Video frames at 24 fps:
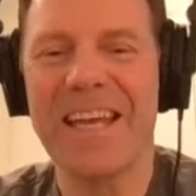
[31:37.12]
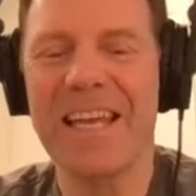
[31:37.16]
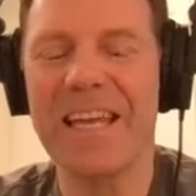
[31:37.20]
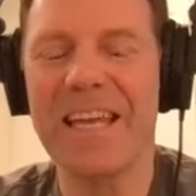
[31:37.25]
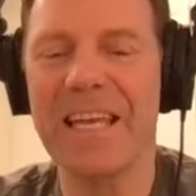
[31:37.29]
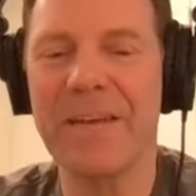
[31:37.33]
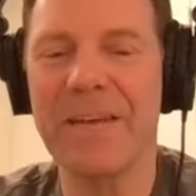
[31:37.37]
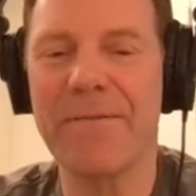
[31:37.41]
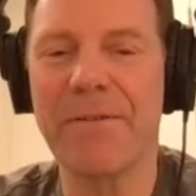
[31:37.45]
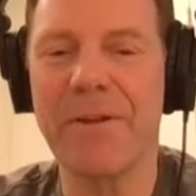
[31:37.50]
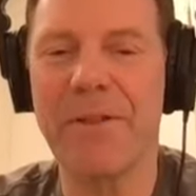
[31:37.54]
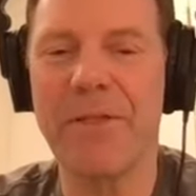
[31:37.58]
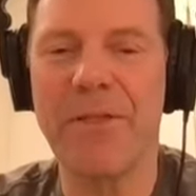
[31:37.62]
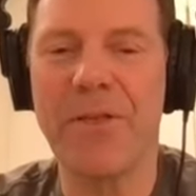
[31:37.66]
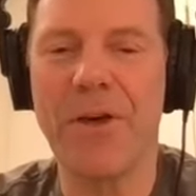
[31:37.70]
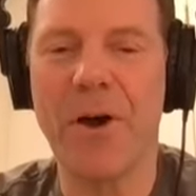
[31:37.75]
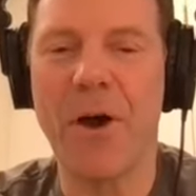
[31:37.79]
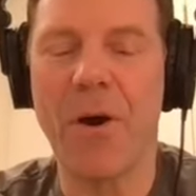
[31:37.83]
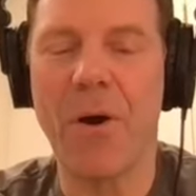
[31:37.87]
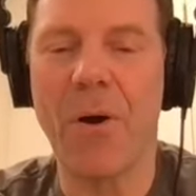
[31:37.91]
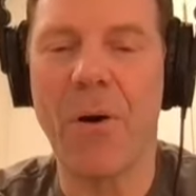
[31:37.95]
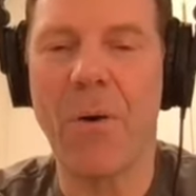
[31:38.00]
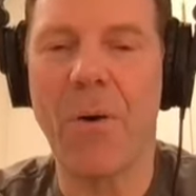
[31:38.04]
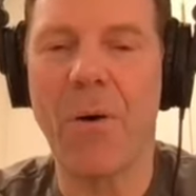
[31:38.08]
even
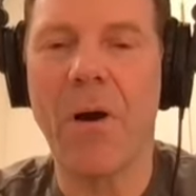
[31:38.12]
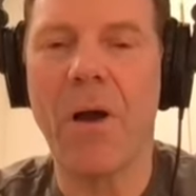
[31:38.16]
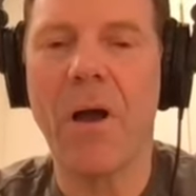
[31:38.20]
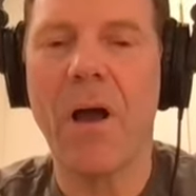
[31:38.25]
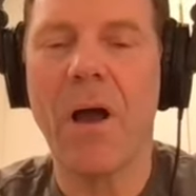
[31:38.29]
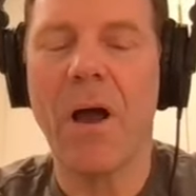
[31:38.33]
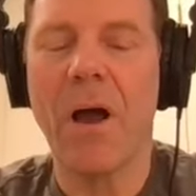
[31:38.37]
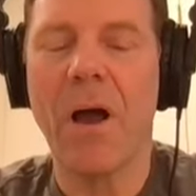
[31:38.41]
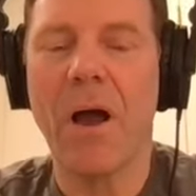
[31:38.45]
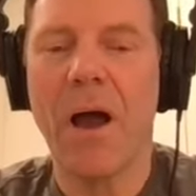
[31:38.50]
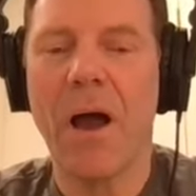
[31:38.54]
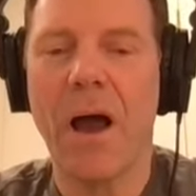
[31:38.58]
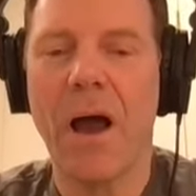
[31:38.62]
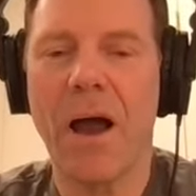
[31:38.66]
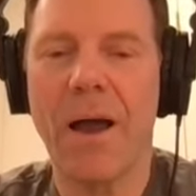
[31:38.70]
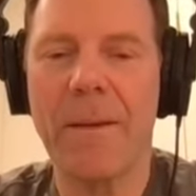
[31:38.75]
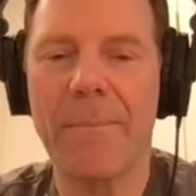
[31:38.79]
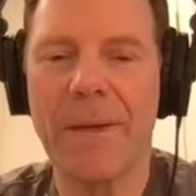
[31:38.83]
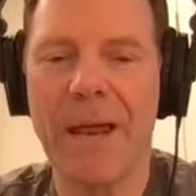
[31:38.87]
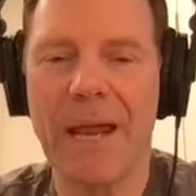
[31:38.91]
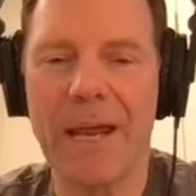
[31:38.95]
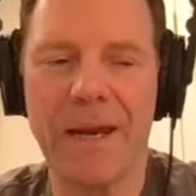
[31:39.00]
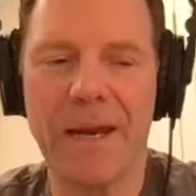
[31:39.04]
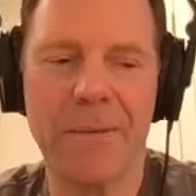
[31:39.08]
though
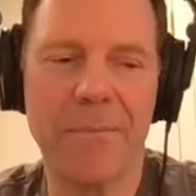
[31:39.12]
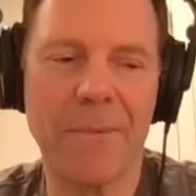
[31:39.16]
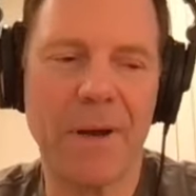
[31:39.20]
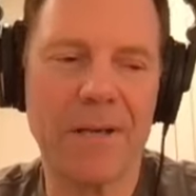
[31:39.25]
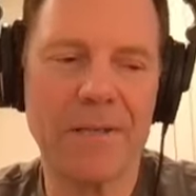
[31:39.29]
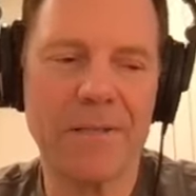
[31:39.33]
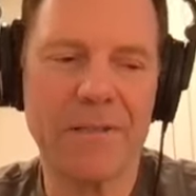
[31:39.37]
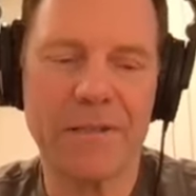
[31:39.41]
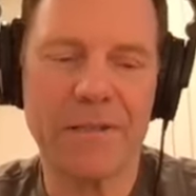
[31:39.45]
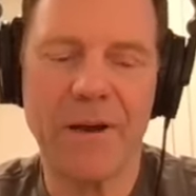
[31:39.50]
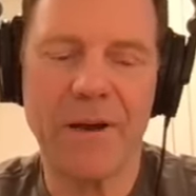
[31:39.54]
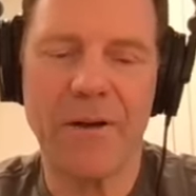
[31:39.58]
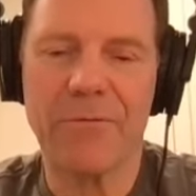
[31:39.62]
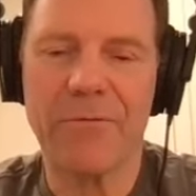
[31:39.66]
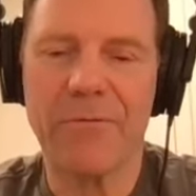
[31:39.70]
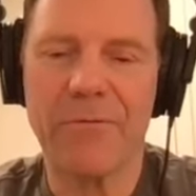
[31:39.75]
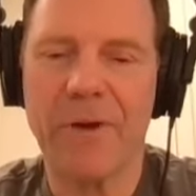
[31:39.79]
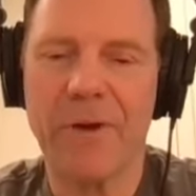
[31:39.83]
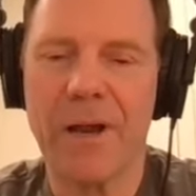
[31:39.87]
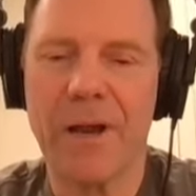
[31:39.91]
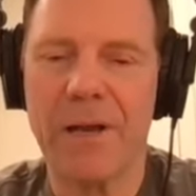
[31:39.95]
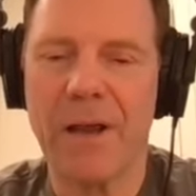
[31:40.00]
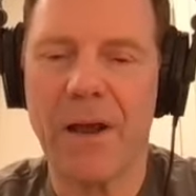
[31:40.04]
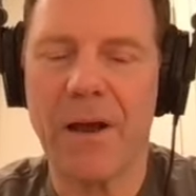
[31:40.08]
I'm hating myself
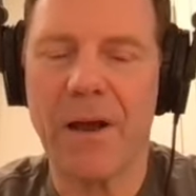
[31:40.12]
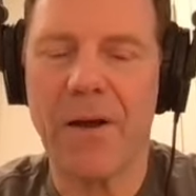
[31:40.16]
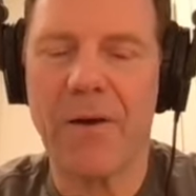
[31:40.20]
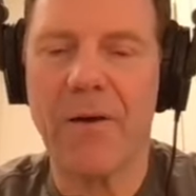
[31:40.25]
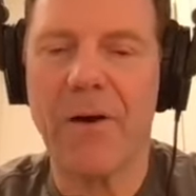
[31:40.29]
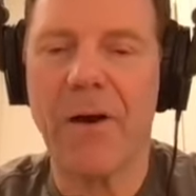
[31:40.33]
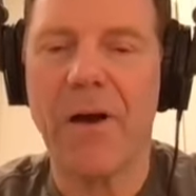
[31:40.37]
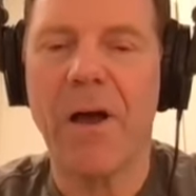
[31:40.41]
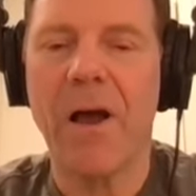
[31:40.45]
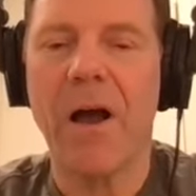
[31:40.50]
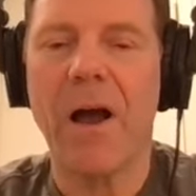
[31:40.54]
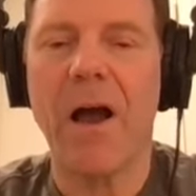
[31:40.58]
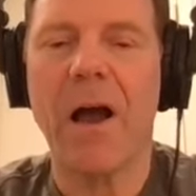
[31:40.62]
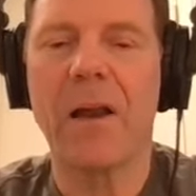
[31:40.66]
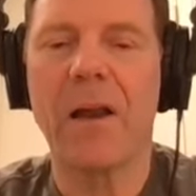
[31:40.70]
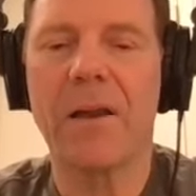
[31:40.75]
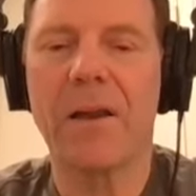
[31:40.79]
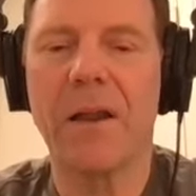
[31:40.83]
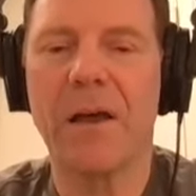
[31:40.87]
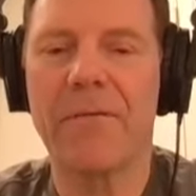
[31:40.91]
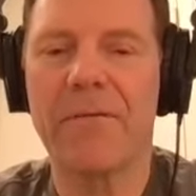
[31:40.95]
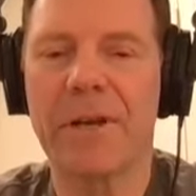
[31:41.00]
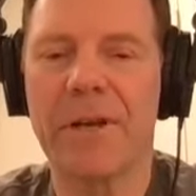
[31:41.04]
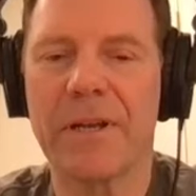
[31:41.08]
right now I
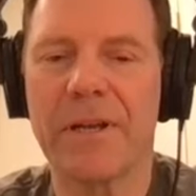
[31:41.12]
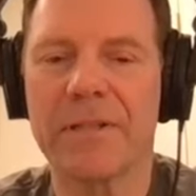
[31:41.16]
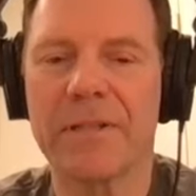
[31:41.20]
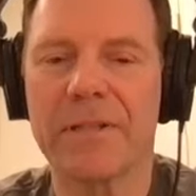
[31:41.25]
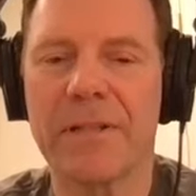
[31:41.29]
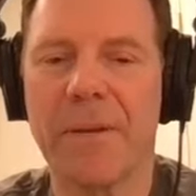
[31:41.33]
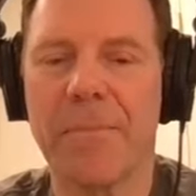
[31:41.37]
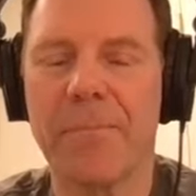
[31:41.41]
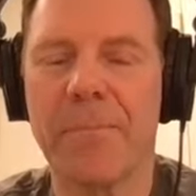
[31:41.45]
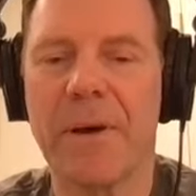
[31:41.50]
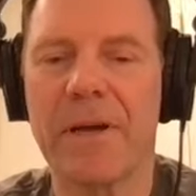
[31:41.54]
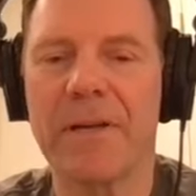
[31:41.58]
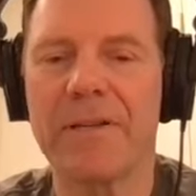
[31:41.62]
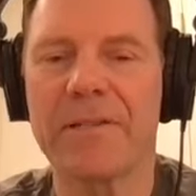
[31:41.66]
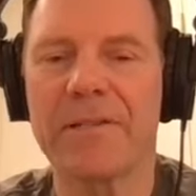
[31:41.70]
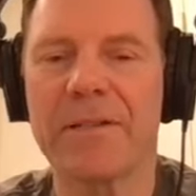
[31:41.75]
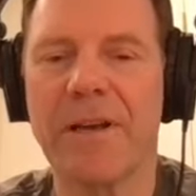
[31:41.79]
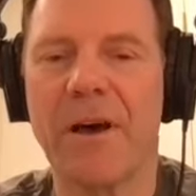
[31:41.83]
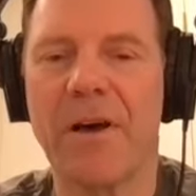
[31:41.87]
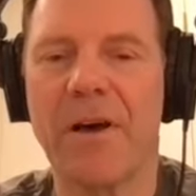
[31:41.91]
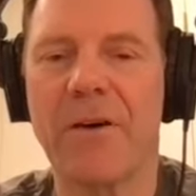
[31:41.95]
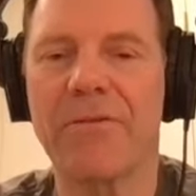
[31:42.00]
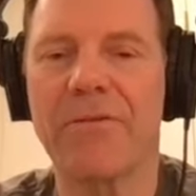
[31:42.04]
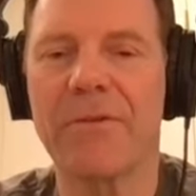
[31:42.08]
love and accept
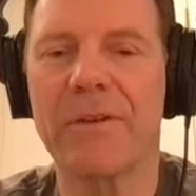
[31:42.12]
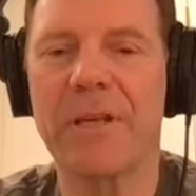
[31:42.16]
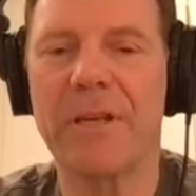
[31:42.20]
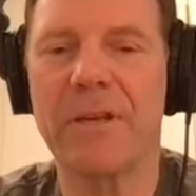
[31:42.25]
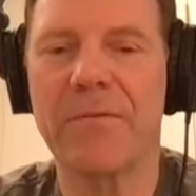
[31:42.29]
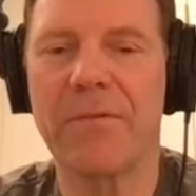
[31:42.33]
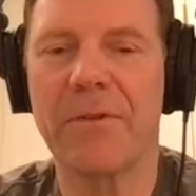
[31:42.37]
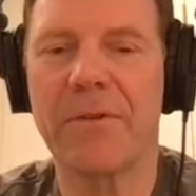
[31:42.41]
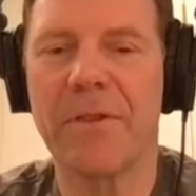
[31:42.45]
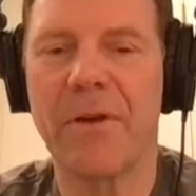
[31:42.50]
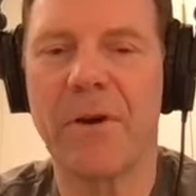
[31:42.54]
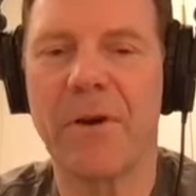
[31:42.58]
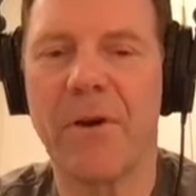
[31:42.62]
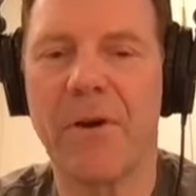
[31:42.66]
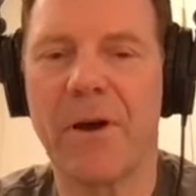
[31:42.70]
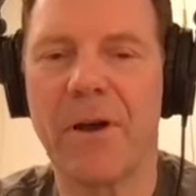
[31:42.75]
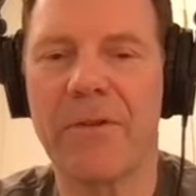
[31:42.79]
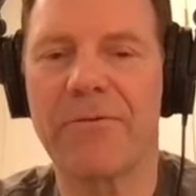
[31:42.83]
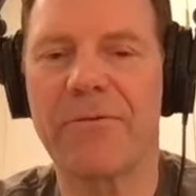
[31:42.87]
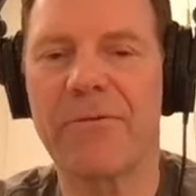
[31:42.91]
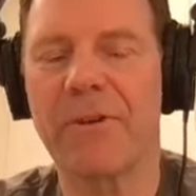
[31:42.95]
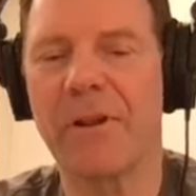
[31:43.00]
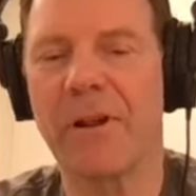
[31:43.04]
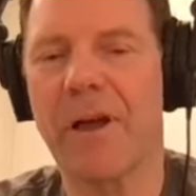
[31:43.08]
myself even though I
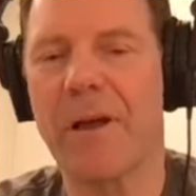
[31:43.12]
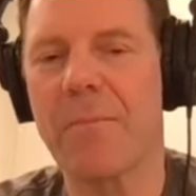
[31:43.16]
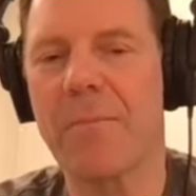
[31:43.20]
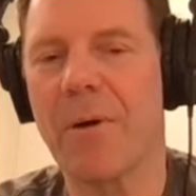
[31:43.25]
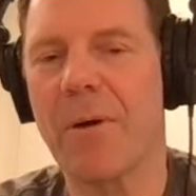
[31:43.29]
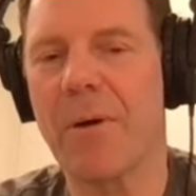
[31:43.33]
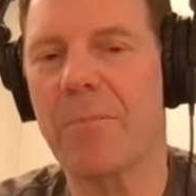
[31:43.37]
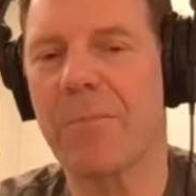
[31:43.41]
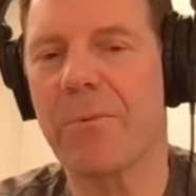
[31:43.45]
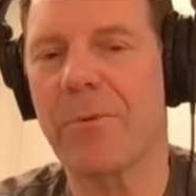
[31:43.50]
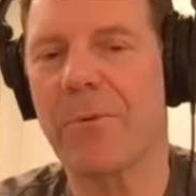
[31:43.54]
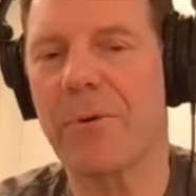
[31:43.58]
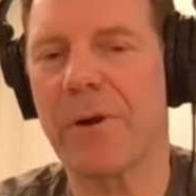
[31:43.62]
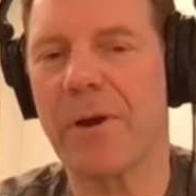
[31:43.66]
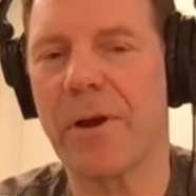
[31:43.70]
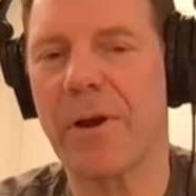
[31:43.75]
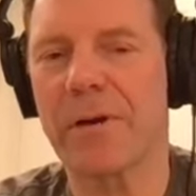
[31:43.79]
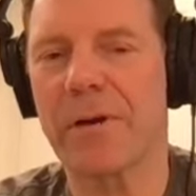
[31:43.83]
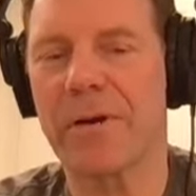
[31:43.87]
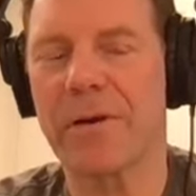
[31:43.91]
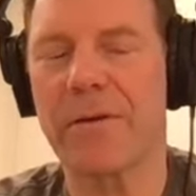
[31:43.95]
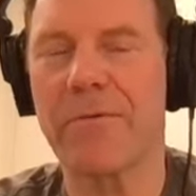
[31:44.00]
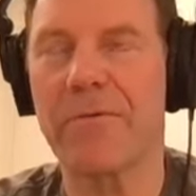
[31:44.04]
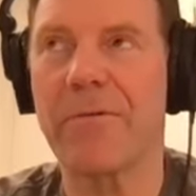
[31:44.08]
feel I'm
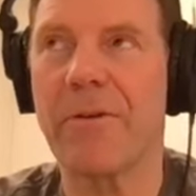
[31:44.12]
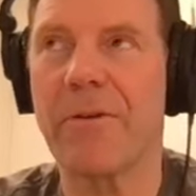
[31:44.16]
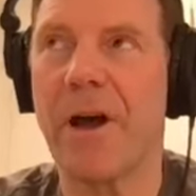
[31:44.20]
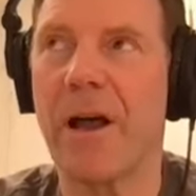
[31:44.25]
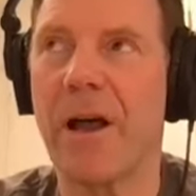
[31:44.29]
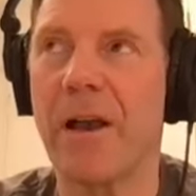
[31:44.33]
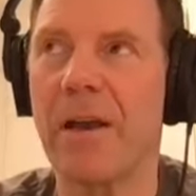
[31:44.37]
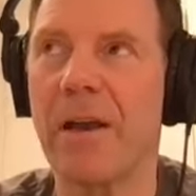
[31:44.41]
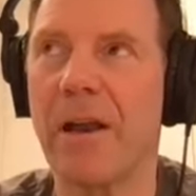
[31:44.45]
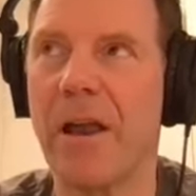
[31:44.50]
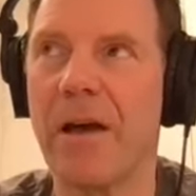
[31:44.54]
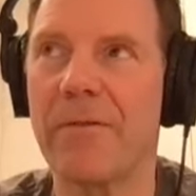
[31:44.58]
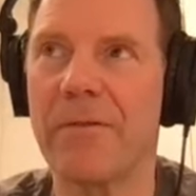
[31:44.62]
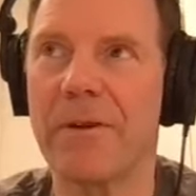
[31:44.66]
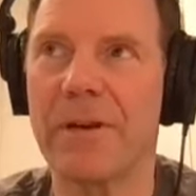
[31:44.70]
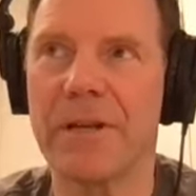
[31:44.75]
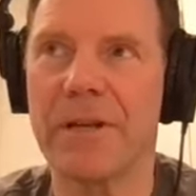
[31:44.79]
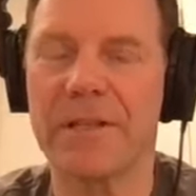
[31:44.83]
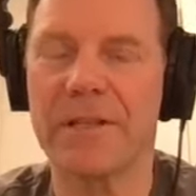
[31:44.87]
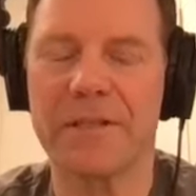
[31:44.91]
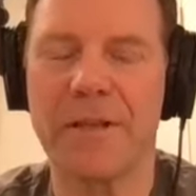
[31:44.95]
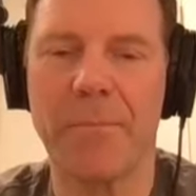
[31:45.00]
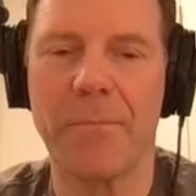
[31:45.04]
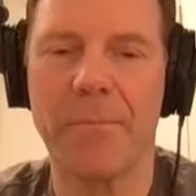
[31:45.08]
unproductive I love and
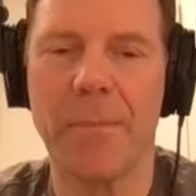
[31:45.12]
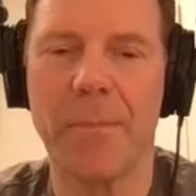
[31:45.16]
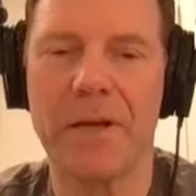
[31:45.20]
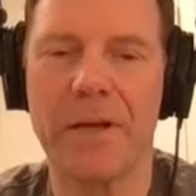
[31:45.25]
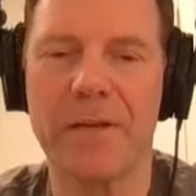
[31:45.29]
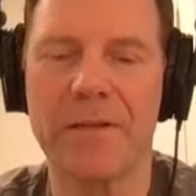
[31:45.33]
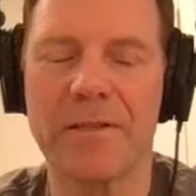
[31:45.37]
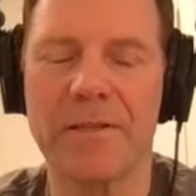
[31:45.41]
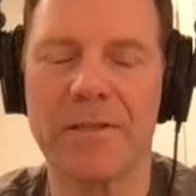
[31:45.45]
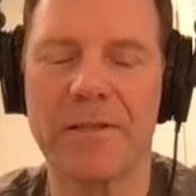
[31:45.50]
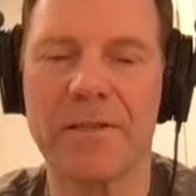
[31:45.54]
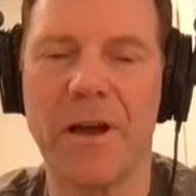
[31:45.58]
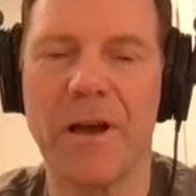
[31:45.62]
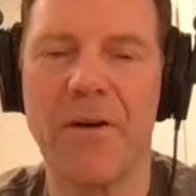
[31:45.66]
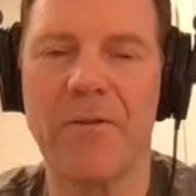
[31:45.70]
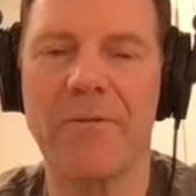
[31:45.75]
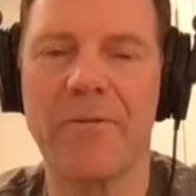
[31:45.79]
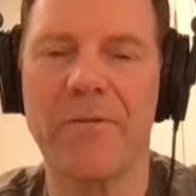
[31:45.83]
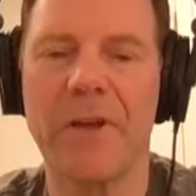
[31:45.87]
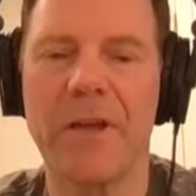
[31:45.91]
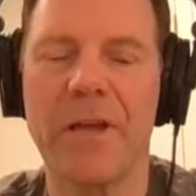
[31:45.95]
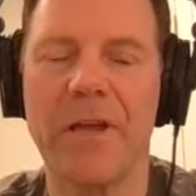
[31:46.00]
accept myself